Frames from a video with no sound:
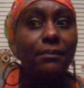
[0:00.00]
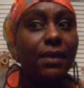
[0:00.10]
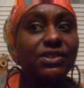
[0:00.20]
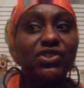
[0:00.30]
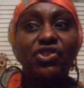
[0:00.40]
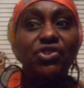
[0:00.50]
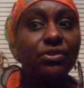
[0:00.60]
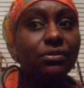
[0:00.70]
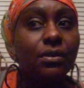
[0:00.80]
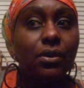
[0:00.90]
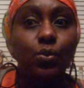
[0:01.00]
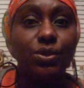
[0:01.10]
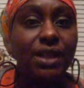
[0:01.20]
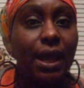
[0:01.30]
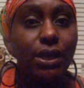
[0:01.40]
My sister
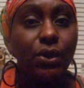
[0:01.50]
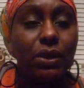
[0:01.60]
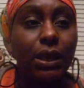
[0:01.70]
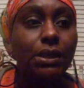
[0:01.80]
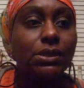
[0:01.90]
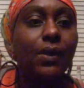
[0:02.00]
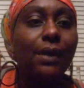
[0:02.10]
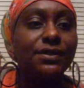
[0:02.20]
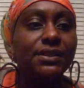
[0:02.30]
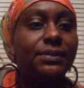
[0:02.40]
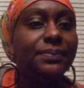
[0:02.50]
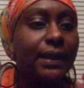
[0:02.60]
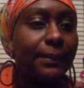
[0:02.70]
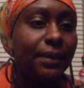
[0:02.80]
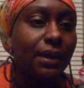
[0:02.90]
was not here yet, so I was sleeping
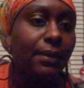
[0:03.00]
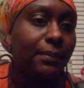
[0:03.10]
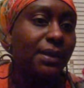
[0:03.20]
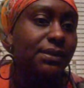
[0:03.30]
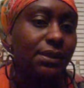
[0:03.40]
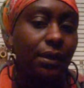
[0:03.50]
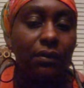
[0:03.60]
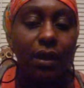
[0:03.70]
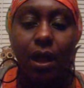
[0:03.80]
in that bed by myself.